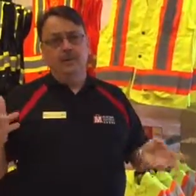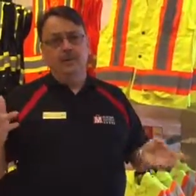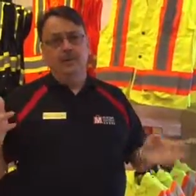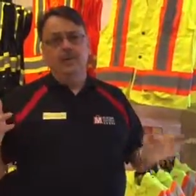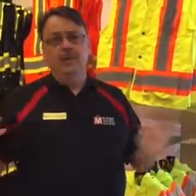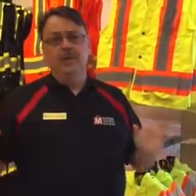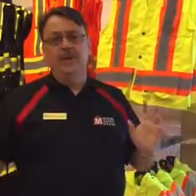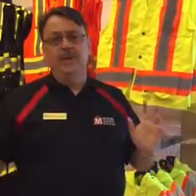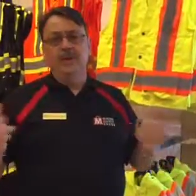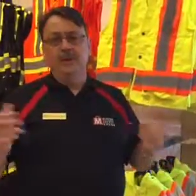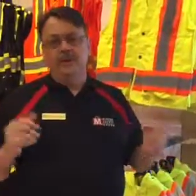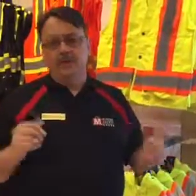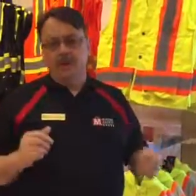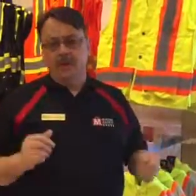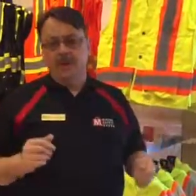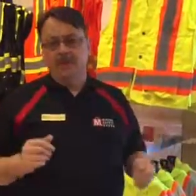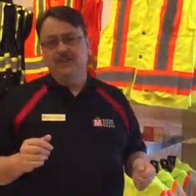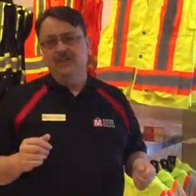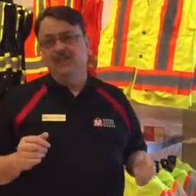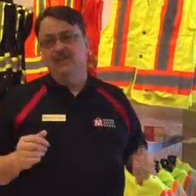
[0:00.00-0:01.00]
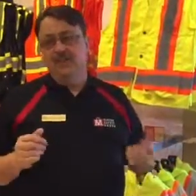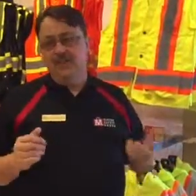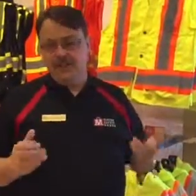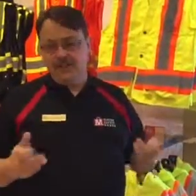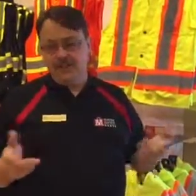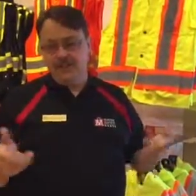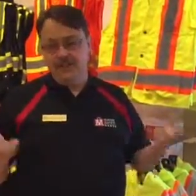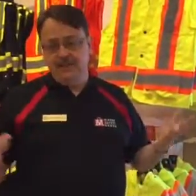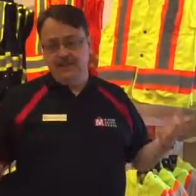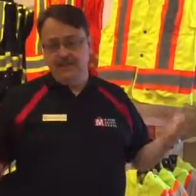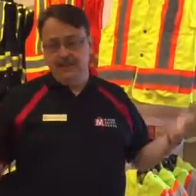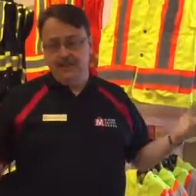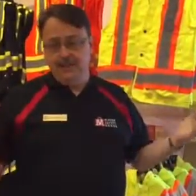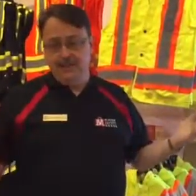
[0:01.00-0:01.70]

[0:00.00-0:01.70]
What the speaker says: you might be able to better suggest things